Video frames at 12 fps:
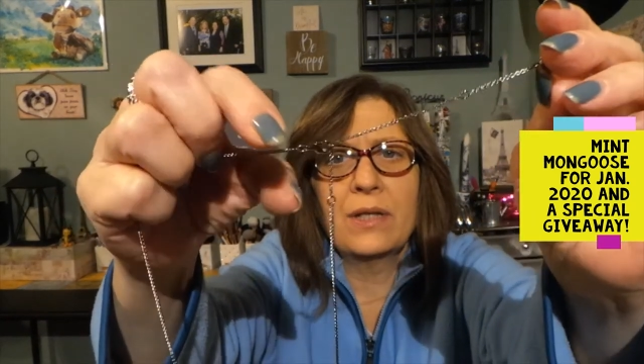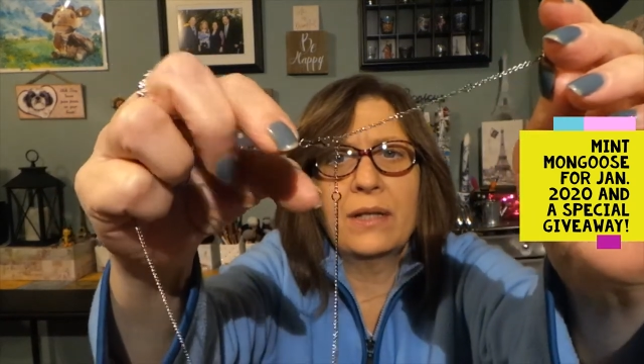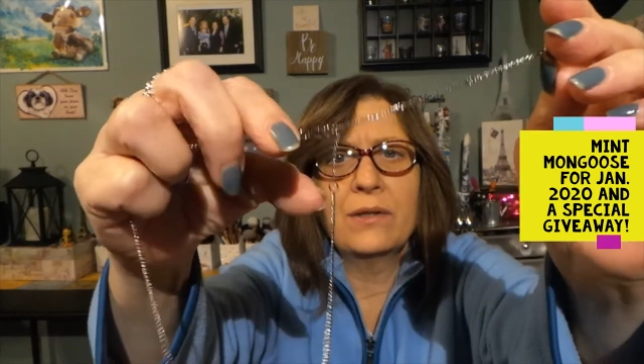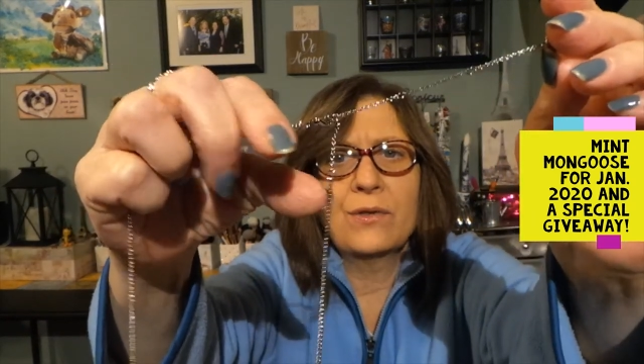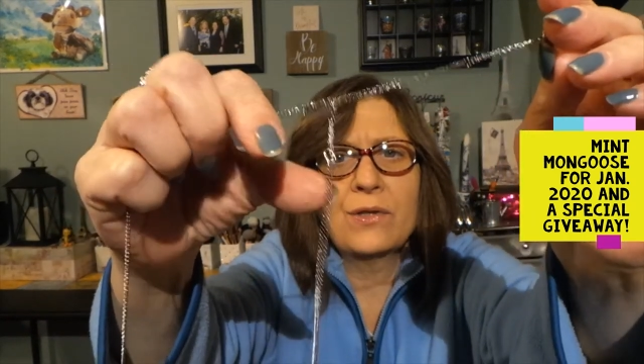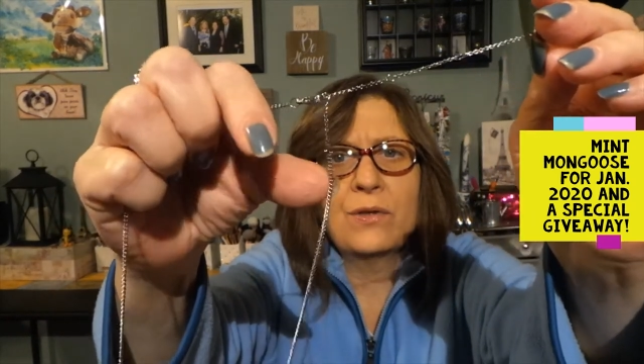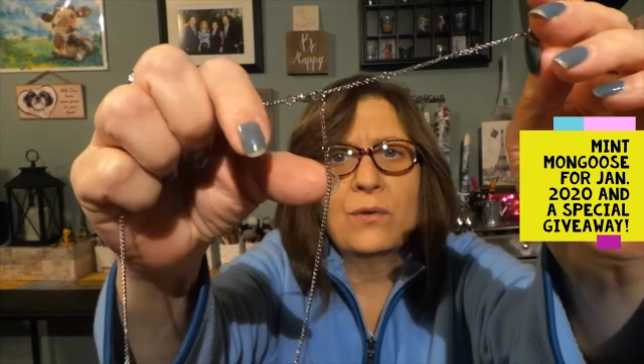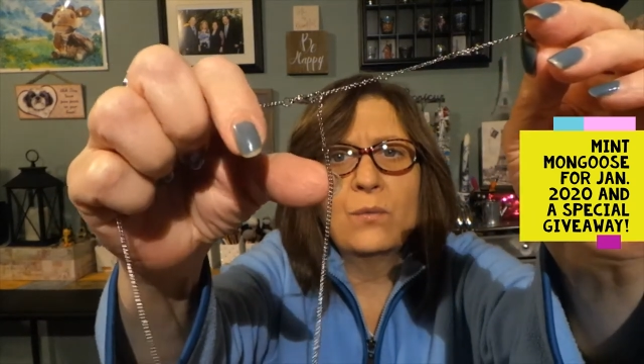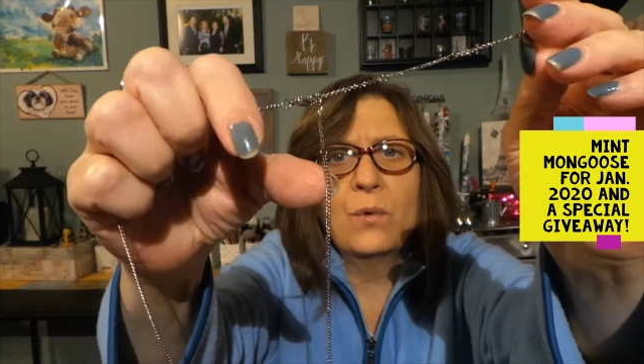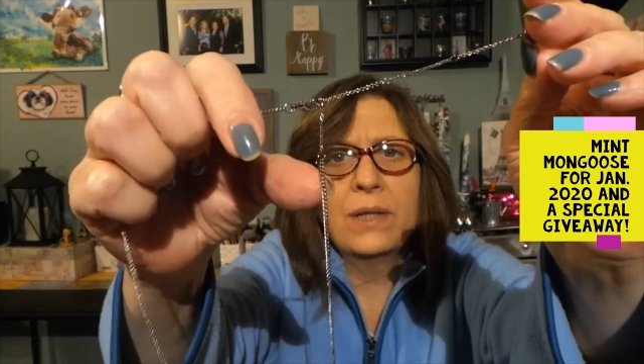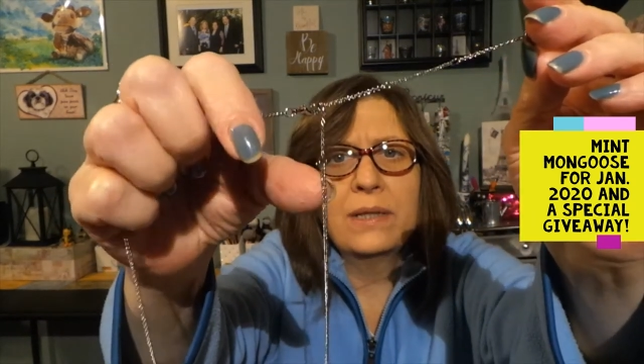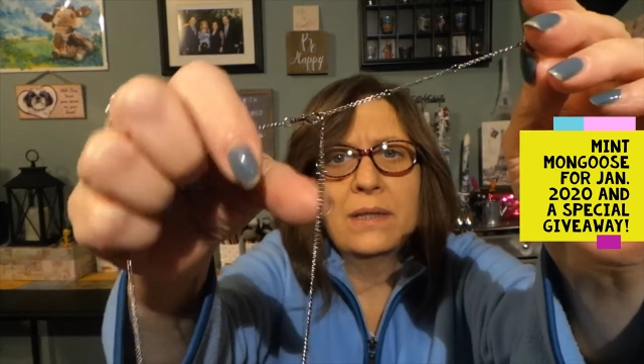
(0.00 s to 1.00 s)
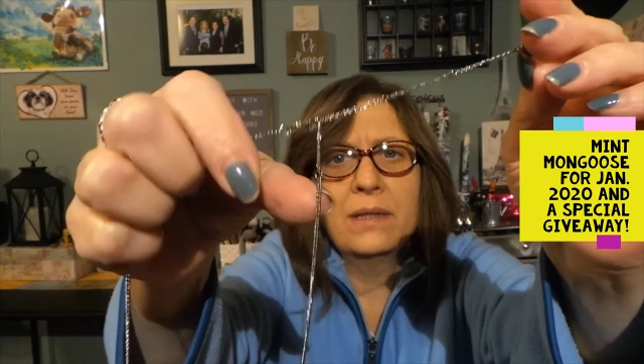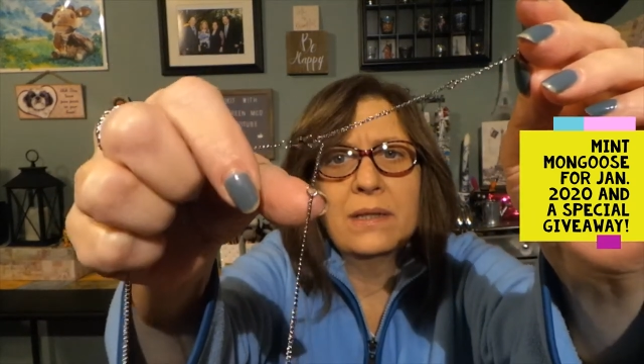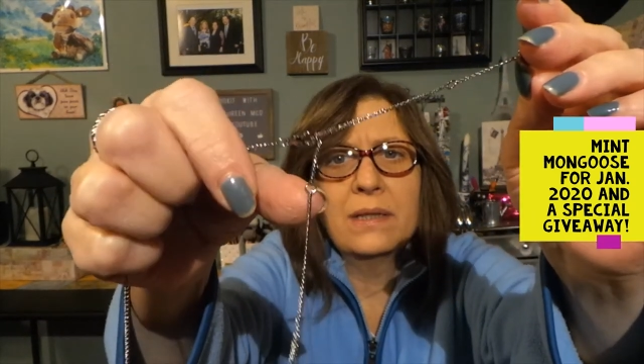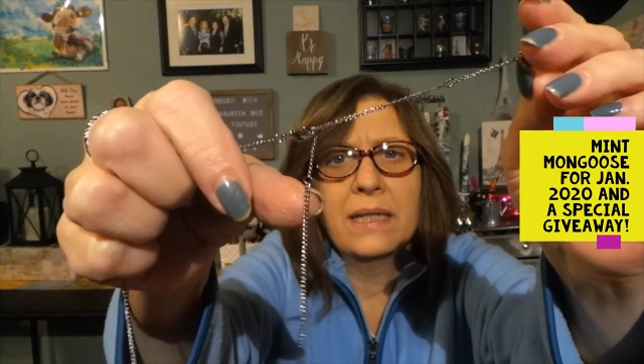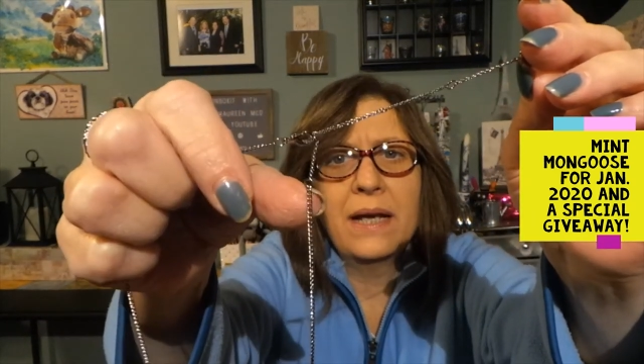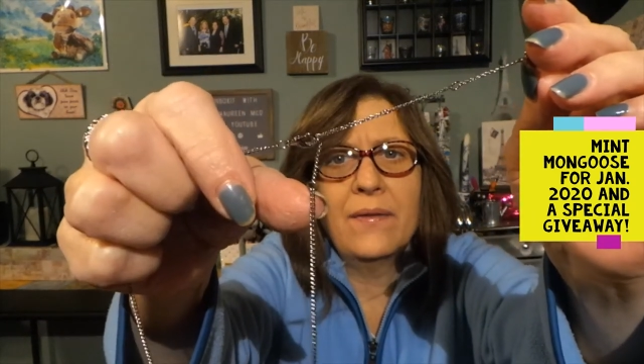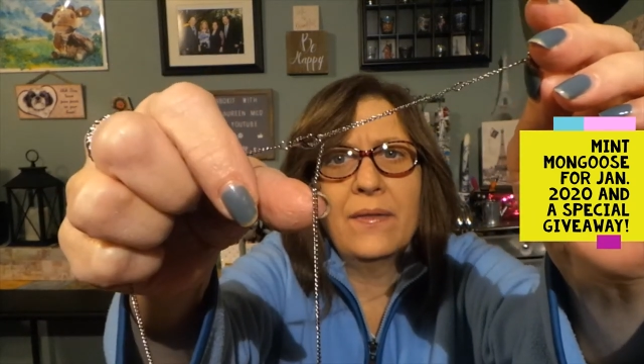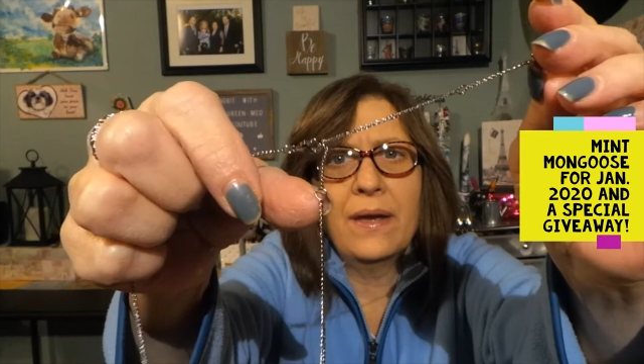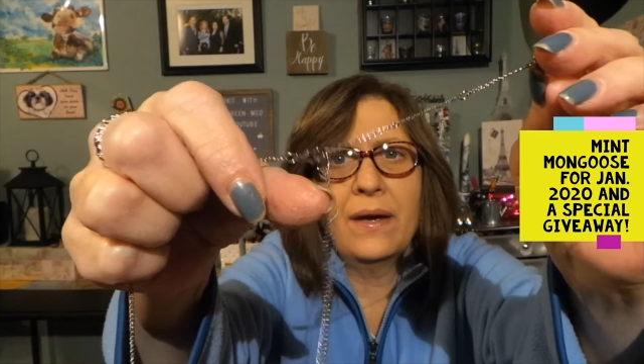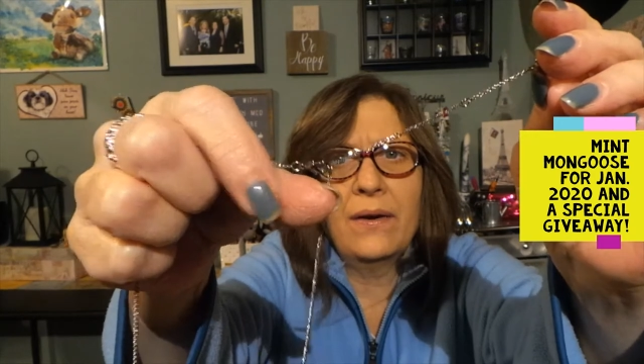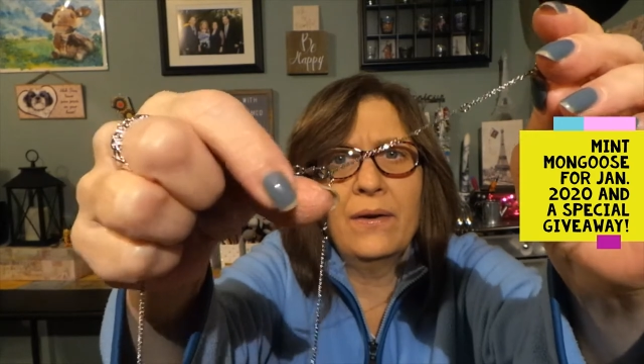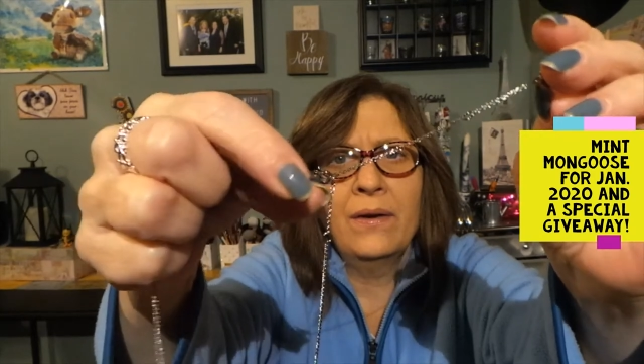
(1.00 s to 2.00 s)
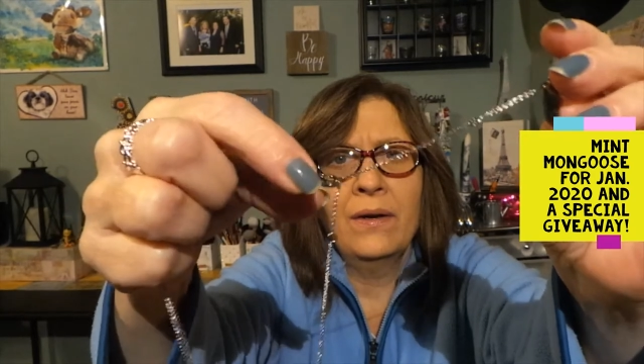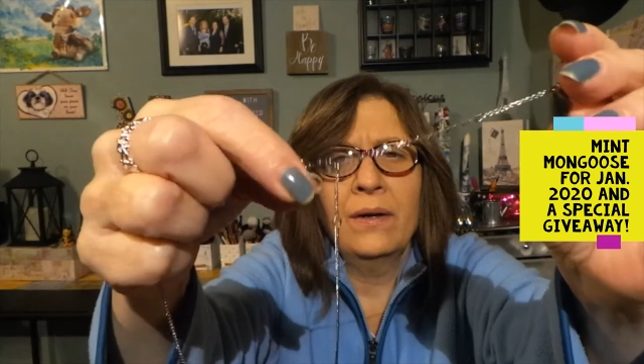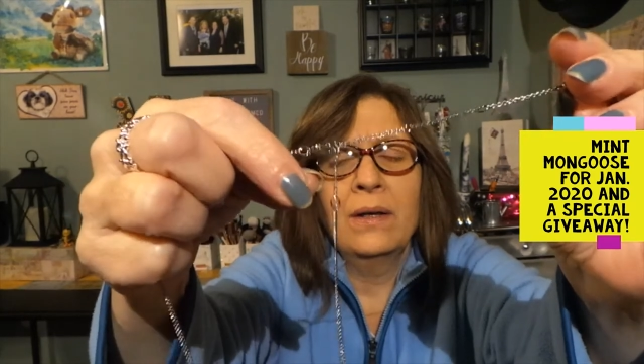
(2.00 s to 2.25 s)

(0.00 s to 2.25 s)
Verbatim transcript: and then there's still one down there.